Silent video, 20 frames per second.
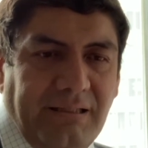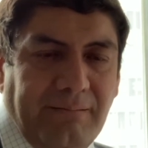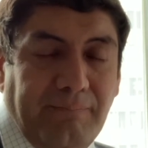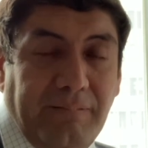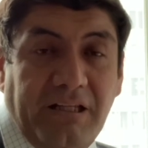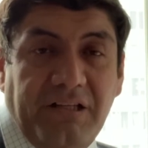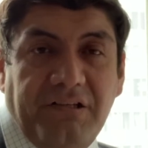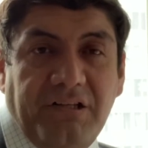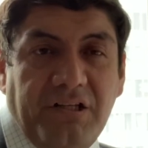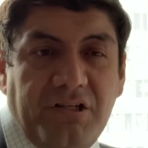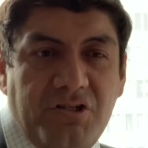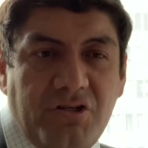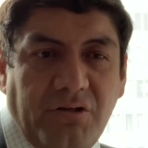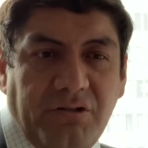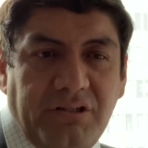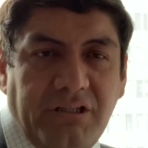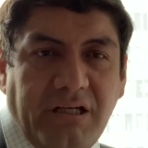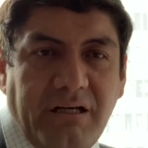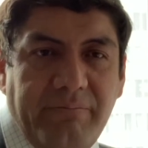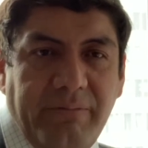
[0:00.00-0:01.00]
Please enjoy
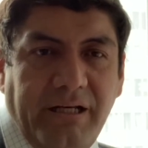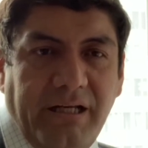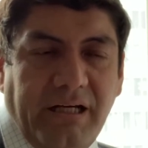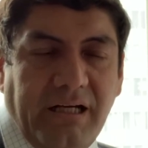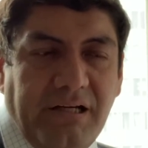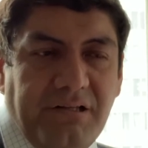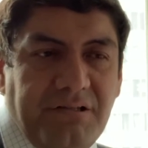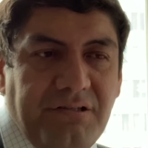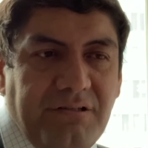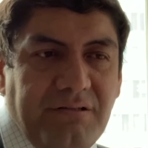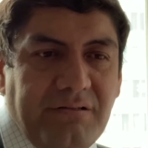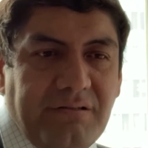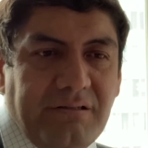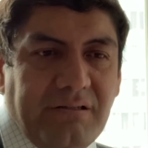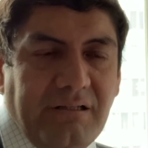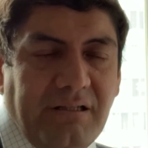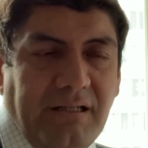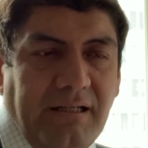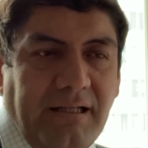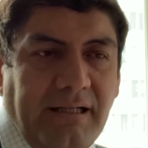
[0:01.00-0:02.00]
TIC Americas,
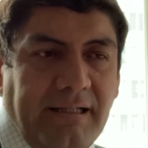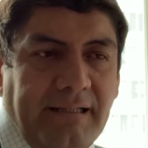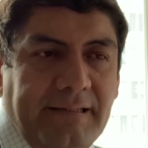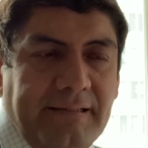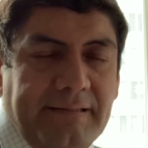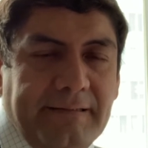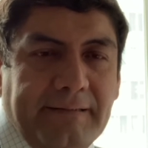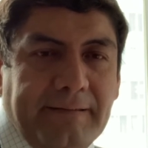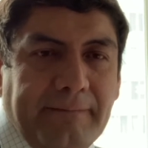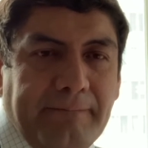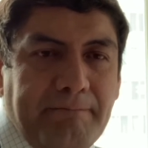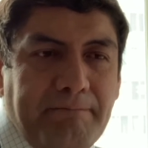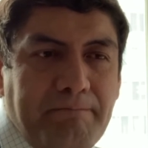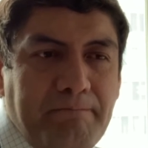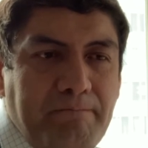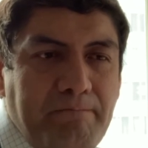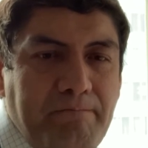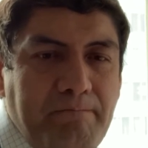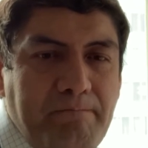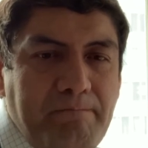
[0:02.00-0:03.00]
um,
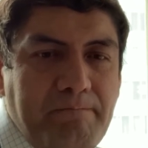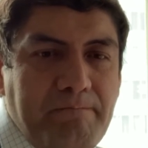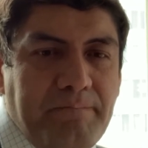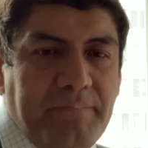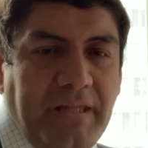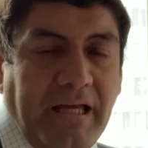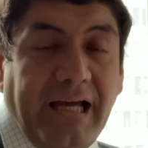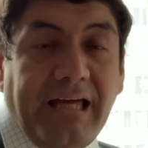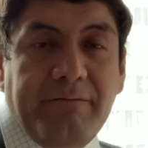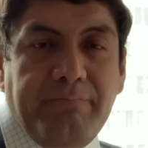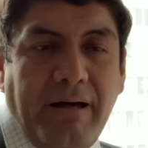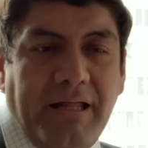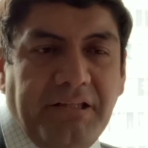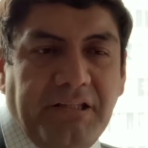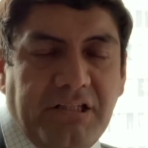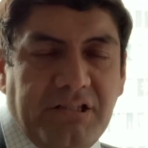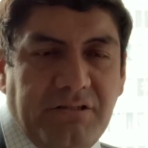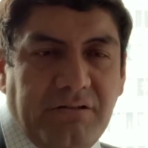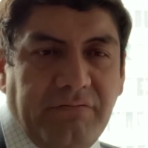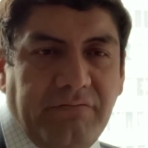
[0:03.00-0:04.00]
take
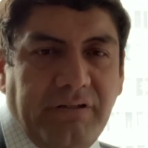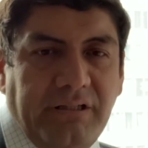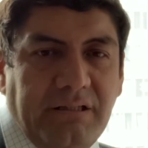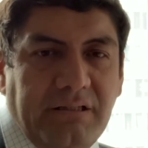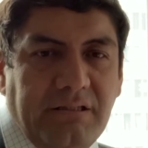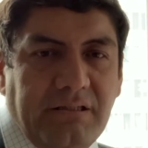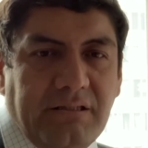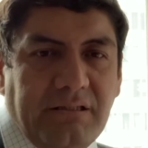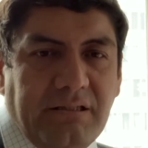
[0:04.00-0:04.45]
advantage of it,